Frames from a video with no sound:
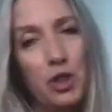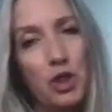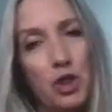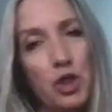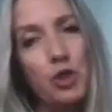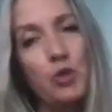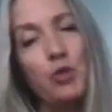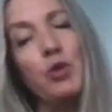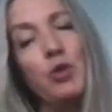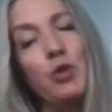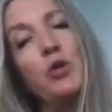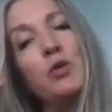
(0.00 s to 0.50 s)

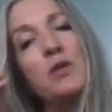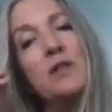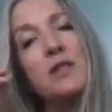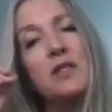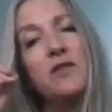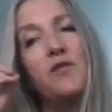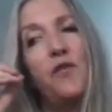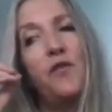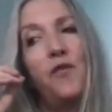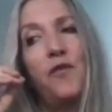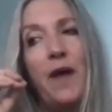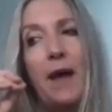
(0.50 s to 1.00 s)
The
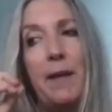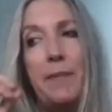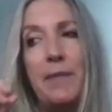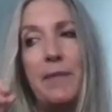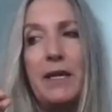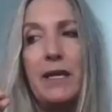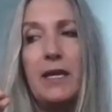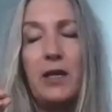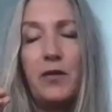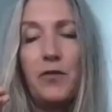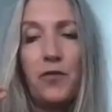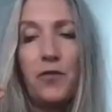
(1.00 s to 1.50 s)
true
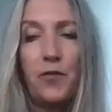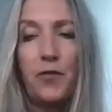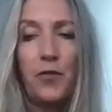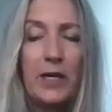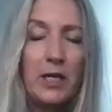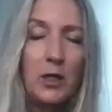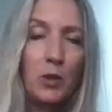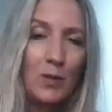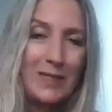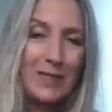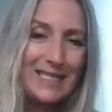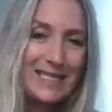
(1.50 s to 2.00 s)
feminine
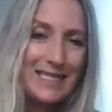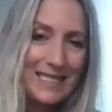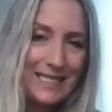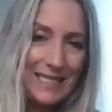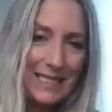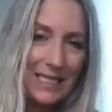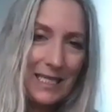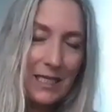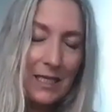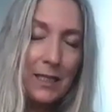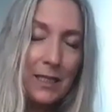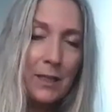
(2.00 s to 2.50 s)

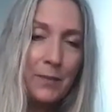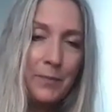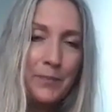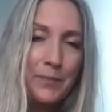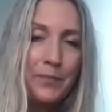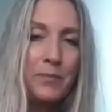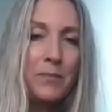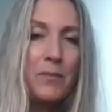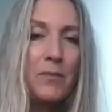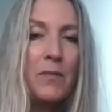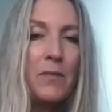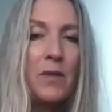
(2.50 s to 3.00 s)

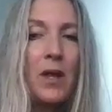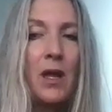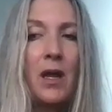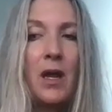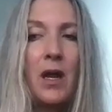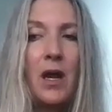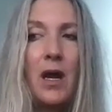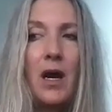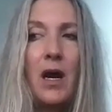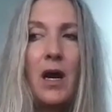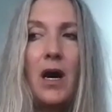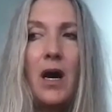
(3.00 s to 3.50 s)
frequency
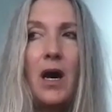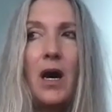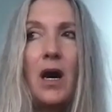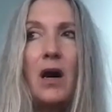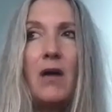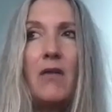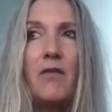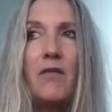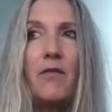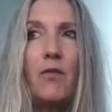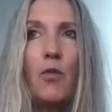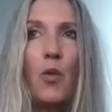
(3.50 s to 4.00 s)

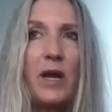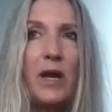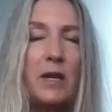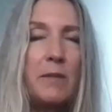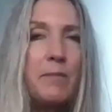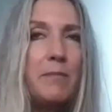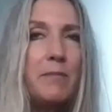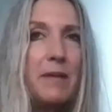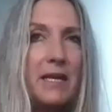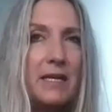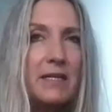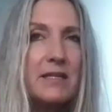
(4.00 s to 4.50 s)
of what
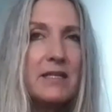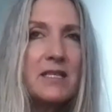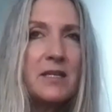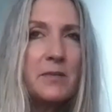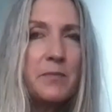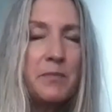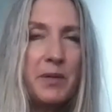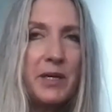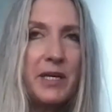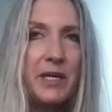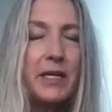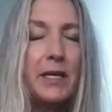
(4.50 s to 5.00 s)
it means to
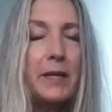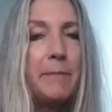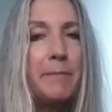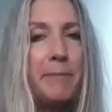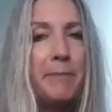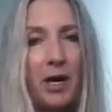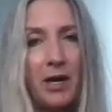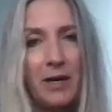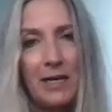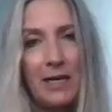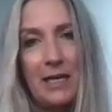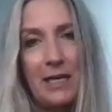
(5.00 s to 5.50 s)
be an
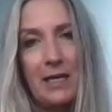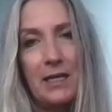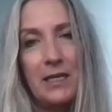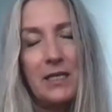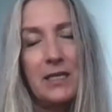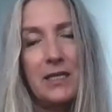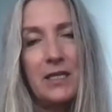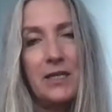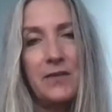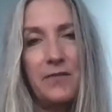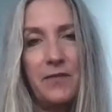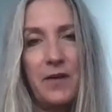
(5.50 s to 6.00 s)
embodied
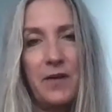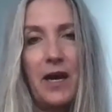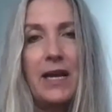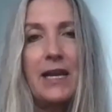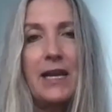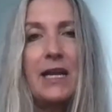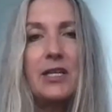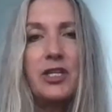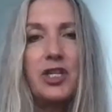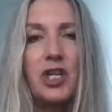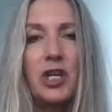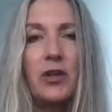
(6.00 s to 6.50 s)
divine
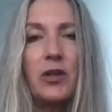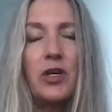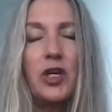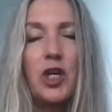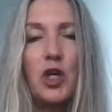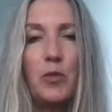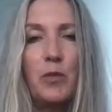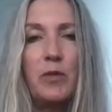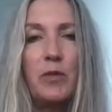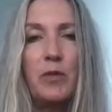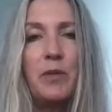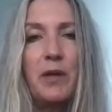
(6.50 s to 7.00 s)
angelic
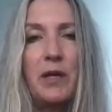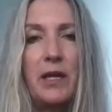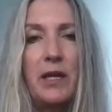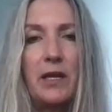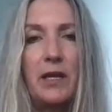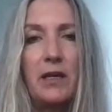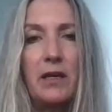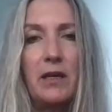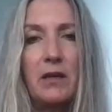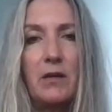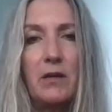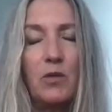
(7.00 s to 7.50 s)
human
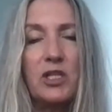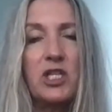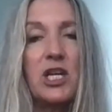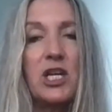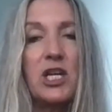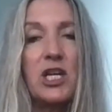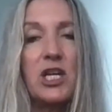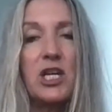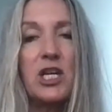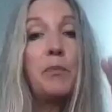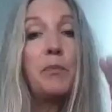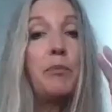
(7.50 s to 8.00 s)
being, which
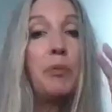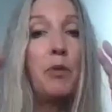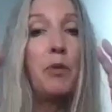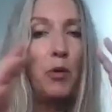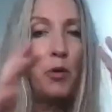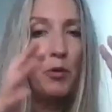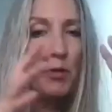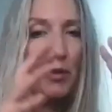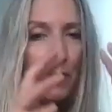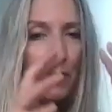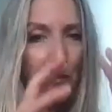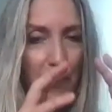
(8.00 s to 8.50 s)
has
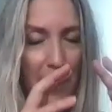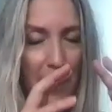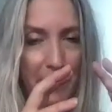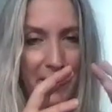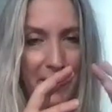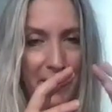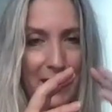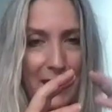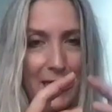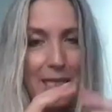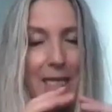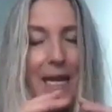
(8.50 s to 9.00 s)
both
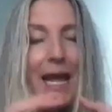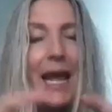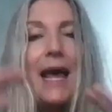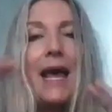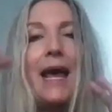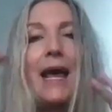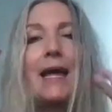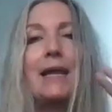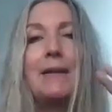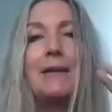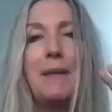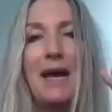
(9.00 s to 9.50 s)
feminine
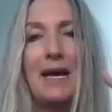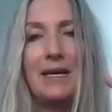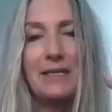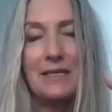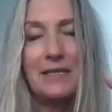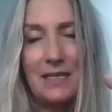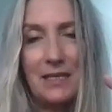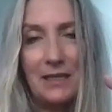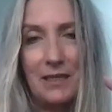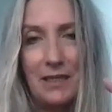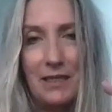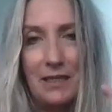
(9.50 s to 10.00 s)
and
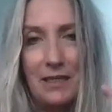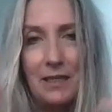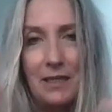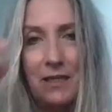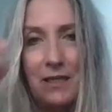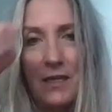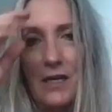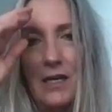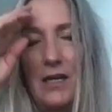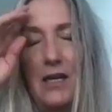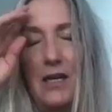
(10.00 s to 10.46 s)
masculine,